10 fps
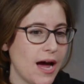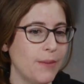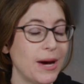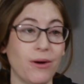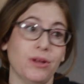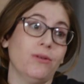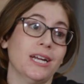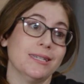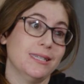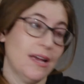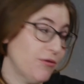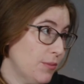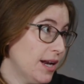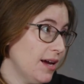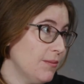app, how are you going to save
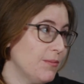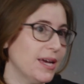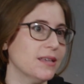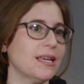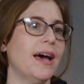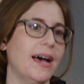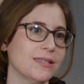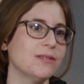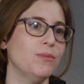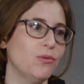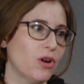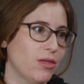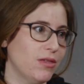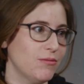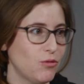money? Because it has to be
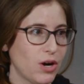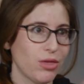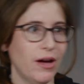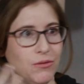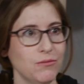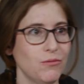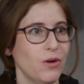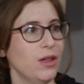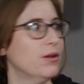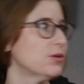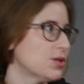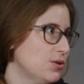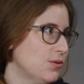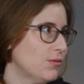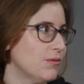worth on one of those
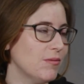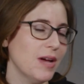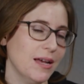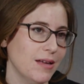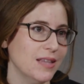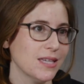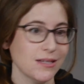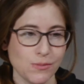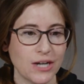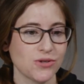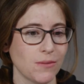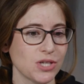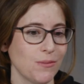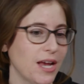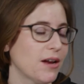two ends of the spectrum
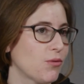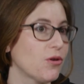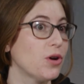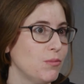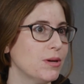to make it a good